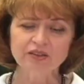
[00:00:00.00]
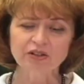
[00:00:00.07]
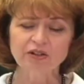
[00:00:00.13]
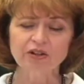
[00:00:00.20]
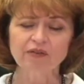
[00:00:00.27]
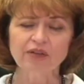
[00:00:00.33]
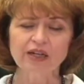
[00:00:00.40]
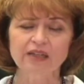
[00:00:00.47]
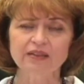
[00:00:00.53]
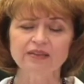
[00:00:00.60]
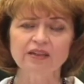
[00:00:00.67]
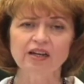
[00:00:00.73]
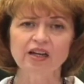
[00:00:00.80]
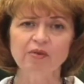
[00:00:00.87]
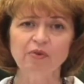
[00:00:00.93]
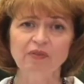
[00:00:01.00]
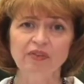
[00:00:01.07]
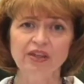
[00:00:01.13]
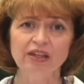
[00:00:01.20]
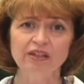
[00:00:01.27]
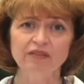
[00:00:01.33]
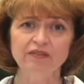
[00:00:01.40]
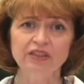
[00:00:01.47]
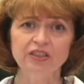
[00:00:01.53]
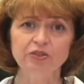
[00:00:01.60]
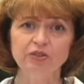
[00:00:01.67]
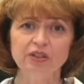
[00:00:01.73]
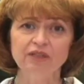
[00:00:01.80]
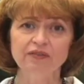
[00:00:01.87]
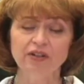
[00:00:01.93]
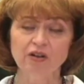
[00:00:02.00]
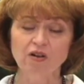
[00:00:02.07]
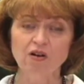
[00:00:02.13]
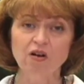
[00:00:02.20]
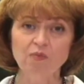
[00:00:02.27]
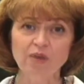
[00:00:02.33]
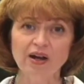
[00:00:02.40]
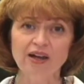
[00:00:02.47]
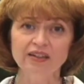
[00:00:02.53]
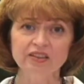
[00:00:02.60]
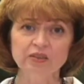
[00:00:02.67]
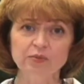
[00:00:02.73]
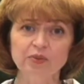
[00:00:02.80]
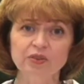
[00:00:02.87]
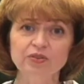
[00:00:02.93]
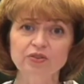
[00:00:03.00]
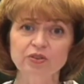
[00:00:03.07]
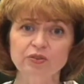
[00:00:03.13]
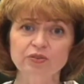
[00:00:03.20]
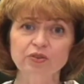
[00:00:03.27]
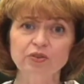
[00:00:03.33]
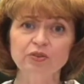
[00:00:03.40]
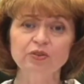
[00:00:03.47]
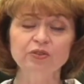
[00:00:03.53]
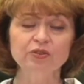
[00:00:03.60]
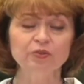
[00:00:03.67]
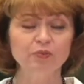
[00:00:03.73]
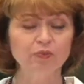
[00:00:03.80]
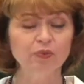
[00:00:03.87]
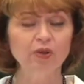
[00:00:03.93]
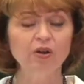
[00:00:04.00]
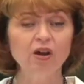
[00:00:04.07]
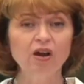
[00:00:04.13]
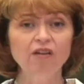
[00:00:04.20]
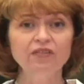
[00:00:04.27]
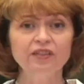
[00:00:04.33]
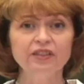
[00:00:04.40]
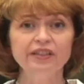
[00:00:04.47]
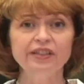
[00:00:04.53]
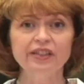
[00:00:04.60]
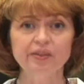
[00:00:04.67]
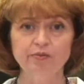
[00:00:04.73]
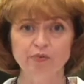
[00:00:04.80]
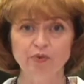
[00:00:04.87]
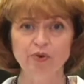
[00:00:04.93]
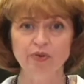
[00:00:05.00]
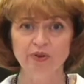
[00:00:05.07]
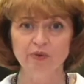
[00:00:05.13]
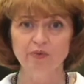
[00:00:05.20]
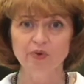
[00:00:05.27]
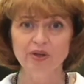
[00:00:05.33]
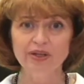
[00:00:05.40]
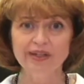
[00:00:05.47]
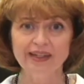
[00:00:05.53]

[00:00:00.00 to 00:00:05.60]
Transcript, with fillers: turnaround time of the individual, if at all possible, so schools will often need more than one